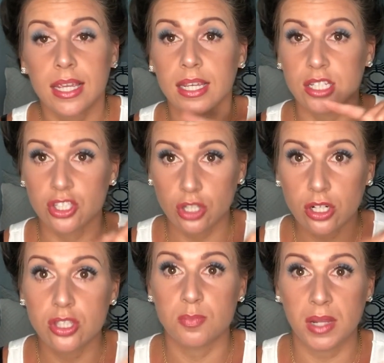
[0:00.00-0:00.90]
it
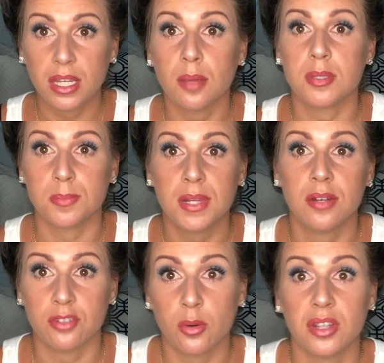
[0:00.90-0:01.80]
starts picking up speed
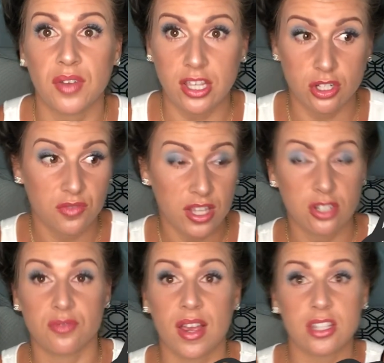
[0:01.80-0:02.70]
and going faster and faster
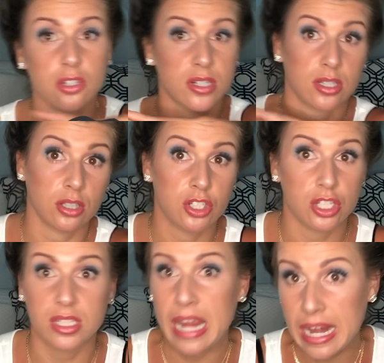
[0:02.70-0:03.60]
and faster until it
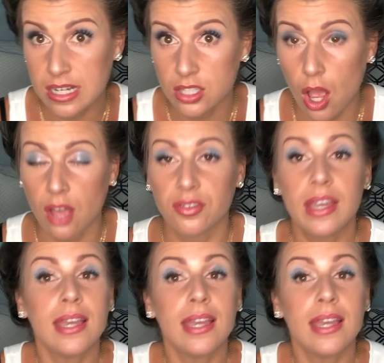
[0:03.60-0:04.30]
just takes off.